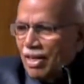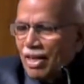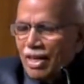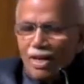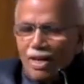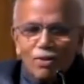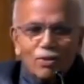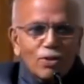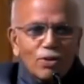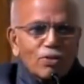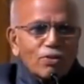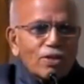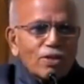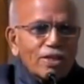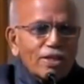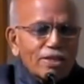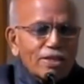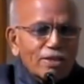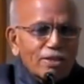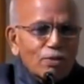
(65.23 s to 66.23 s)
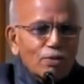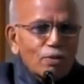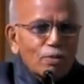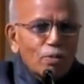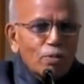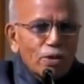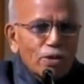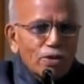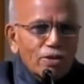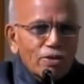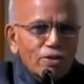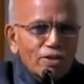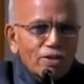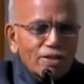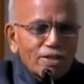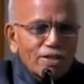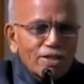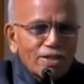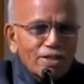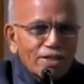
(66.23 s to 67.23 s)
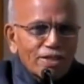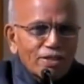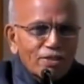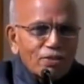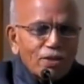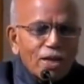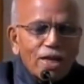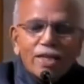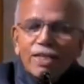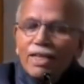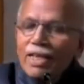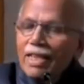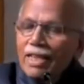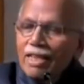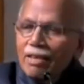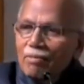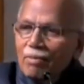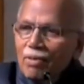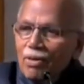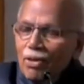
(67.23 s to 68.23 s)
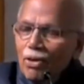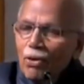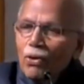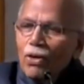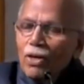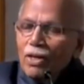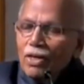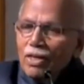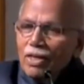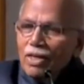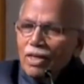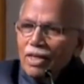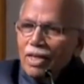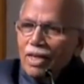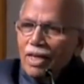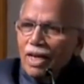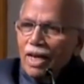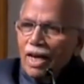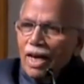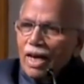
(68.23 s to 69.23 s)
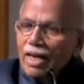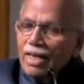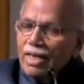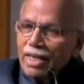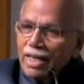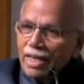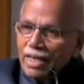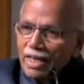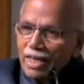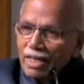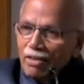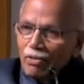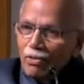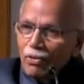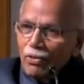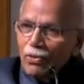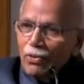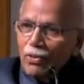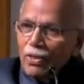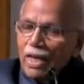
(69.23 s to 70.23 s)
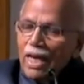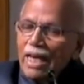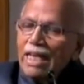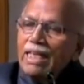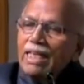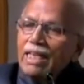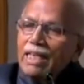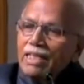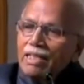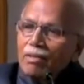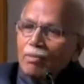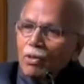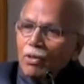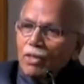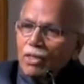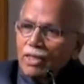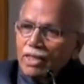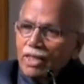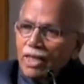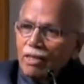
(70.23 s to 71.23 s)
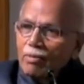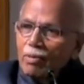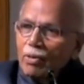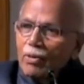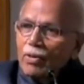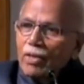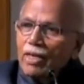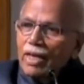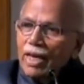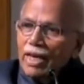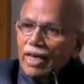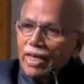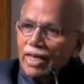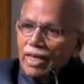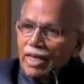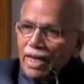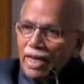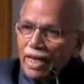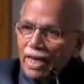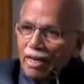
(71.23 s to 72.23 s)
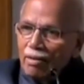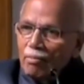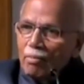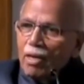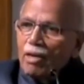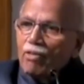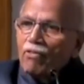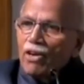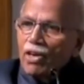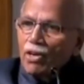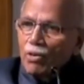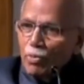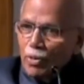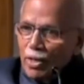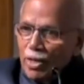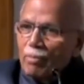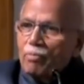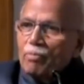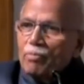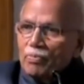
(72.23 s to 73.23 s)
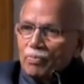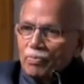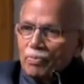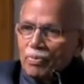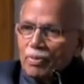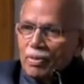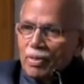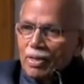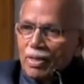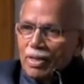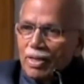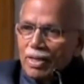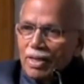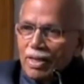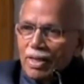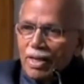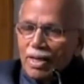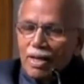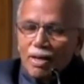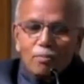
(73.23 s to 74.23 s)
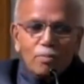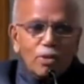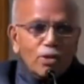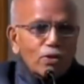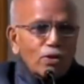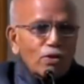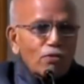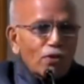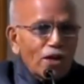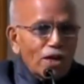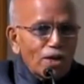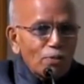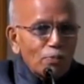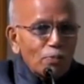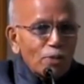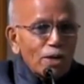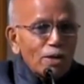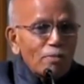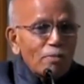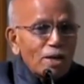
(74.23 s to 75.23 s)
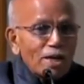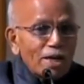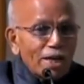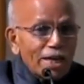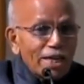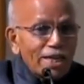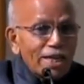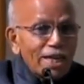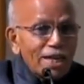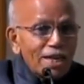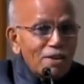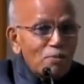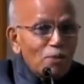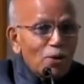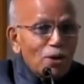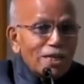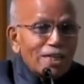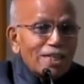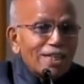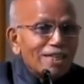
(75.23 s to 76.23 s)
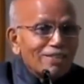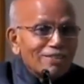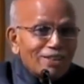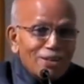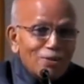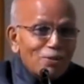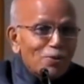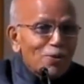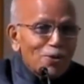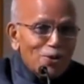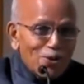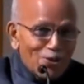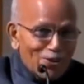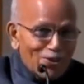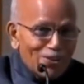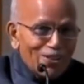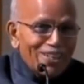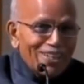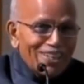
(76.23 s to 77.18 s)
How do you think he's a good boy or not?" So I tell them, "Look, I can give you ideas about Jiten between 9 a.m. and 5 p.m. Between 5 p.m. and 9 a.m. what he does, I wouldn't know."